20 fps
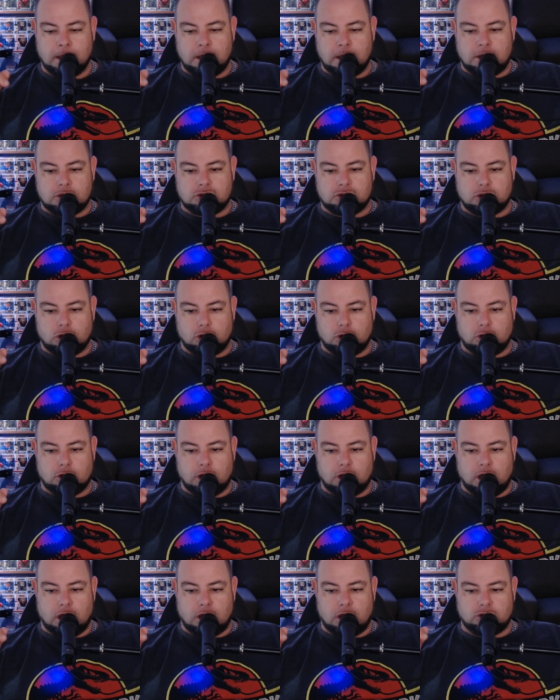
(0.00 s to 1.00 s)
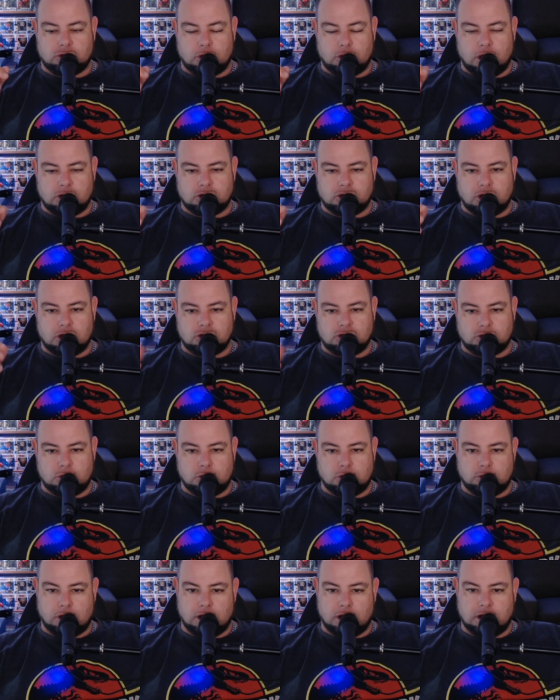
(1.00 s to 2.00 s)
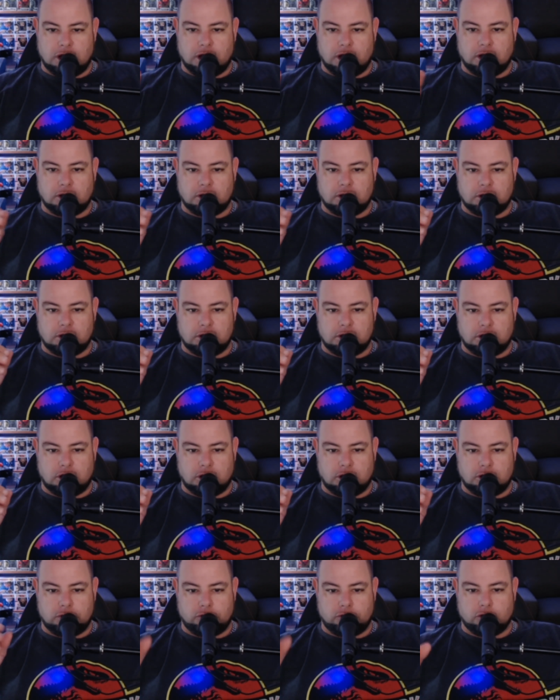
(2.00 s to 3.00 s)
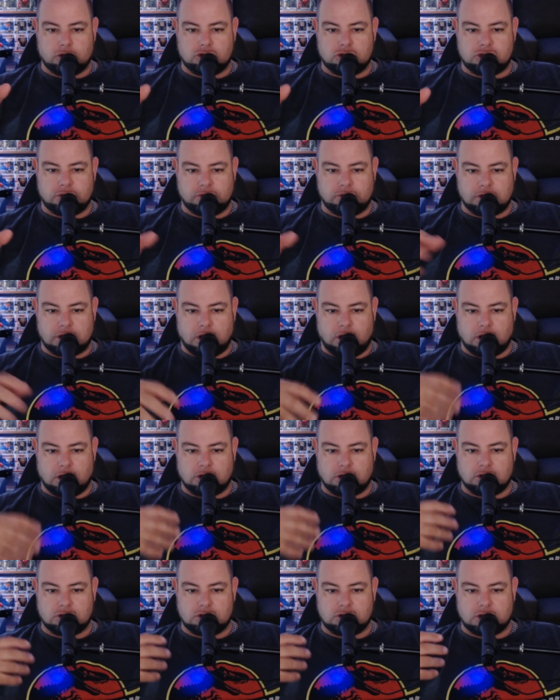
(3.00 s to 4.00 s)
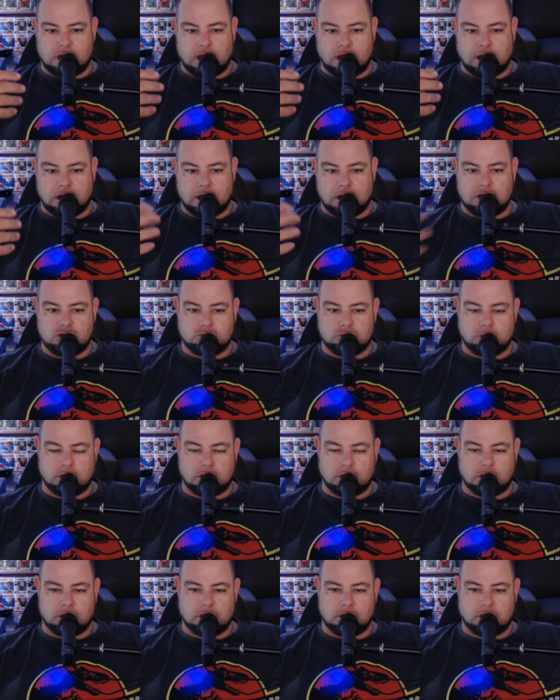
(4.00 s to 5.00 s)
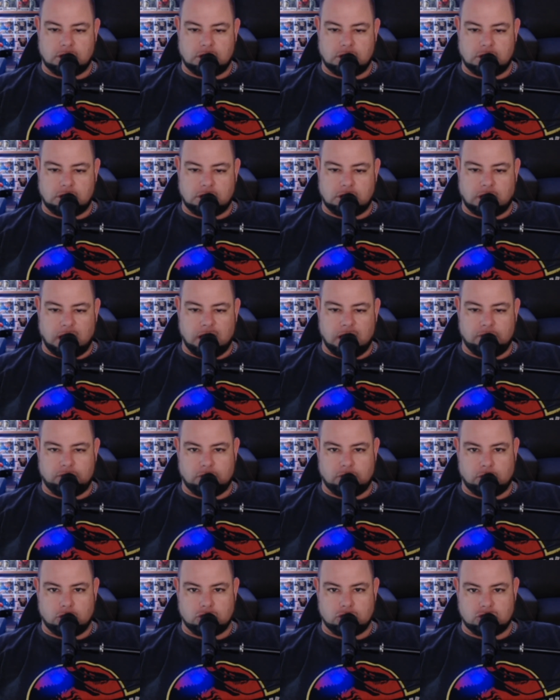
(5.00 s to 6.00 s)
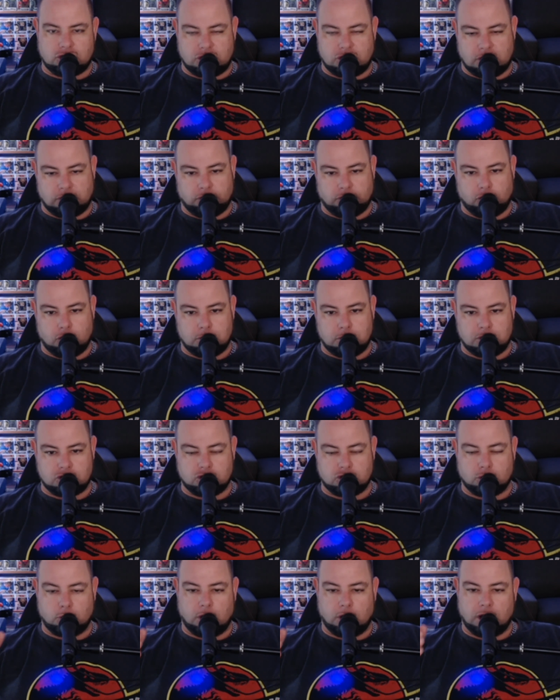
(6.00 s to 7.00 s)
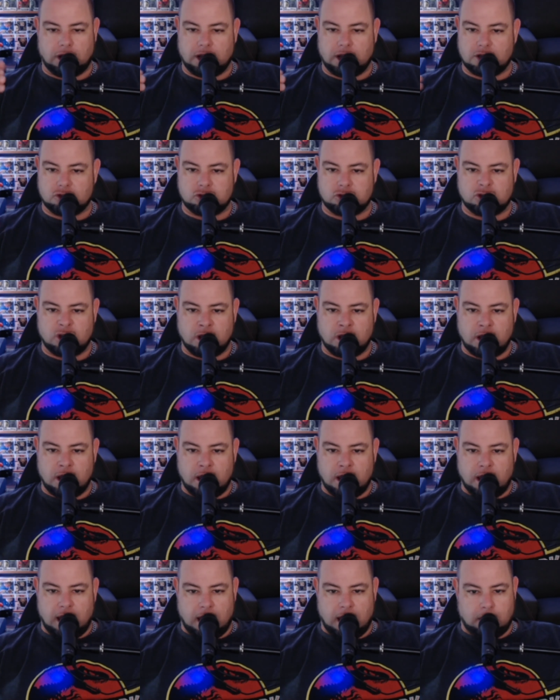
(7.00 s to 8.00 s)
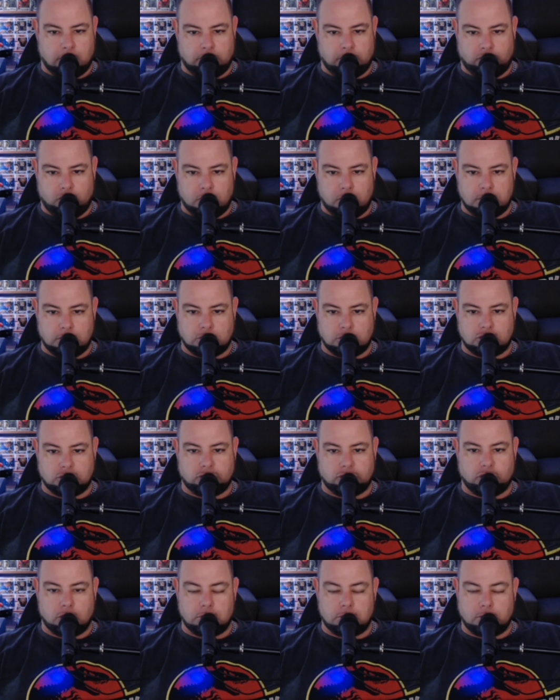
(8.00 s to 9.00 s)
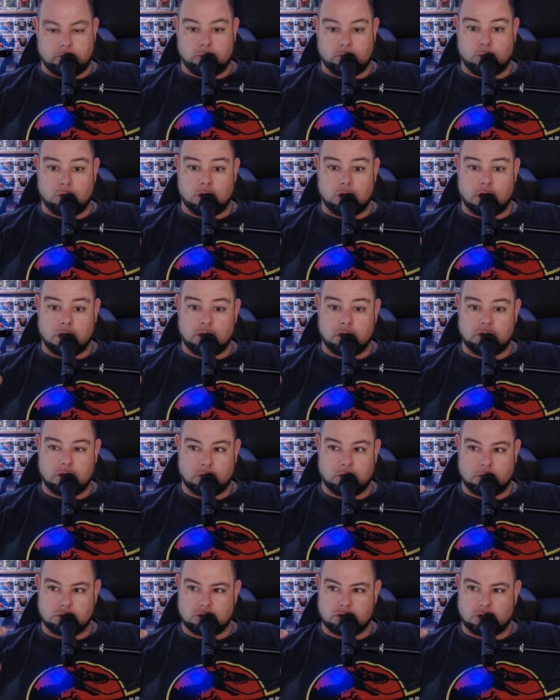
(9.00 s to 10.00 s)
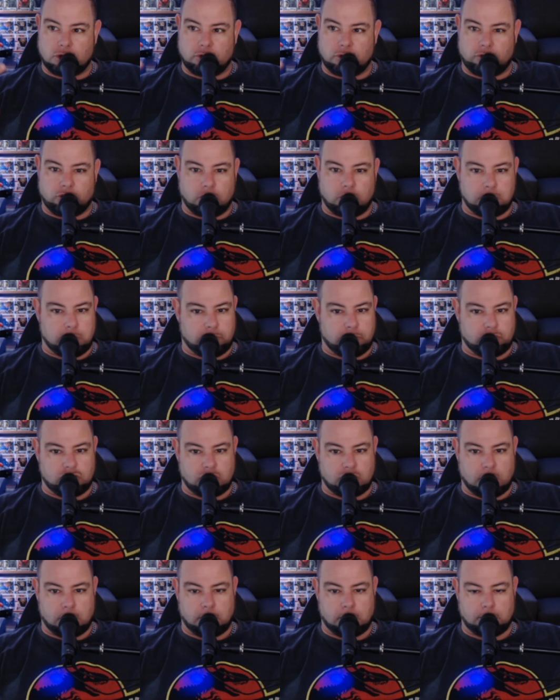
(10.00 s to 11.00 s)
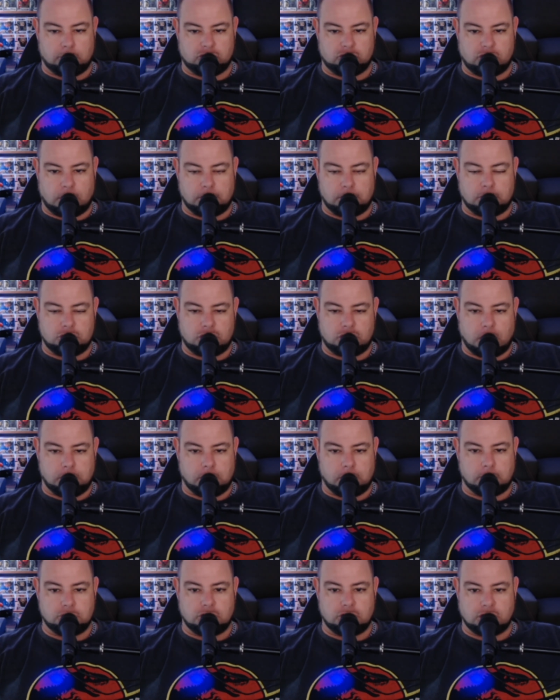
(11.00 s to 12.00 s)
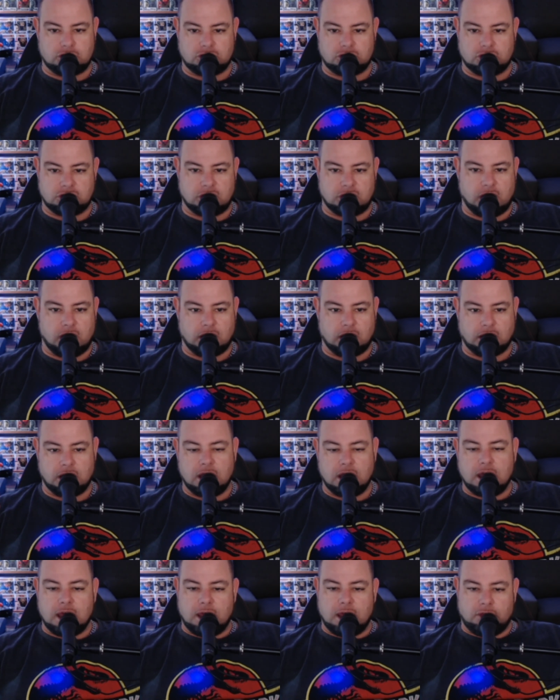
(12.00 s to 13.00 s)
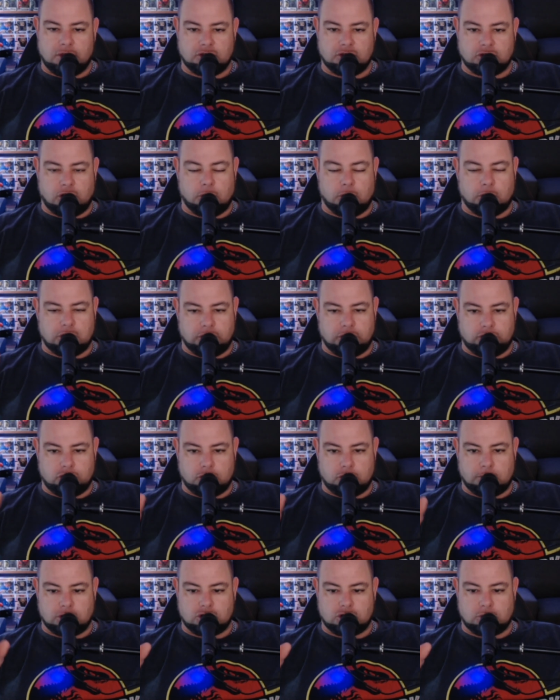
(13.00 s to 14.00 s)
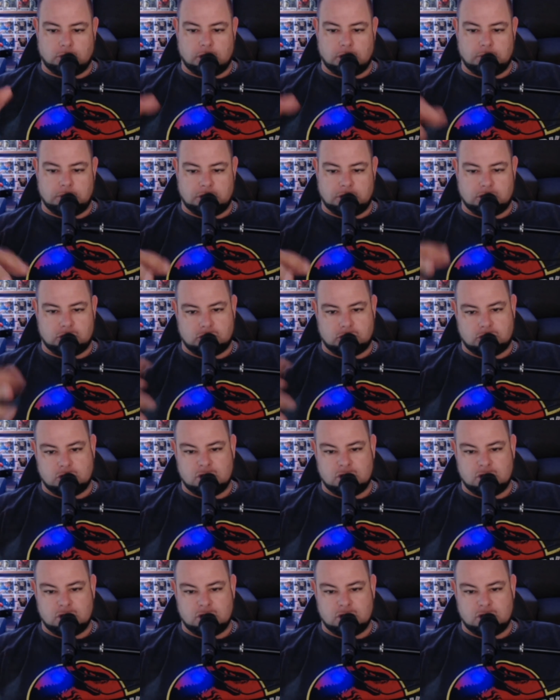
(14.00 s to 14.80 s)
So as a quick rundown, you know, you've got the seven characters, and each one, they have their own distinct phobia. So one has aquaphobia, which is a phobia of water. The other one's got a phobia of sharp objects, the dark, things like, I won't give too much away because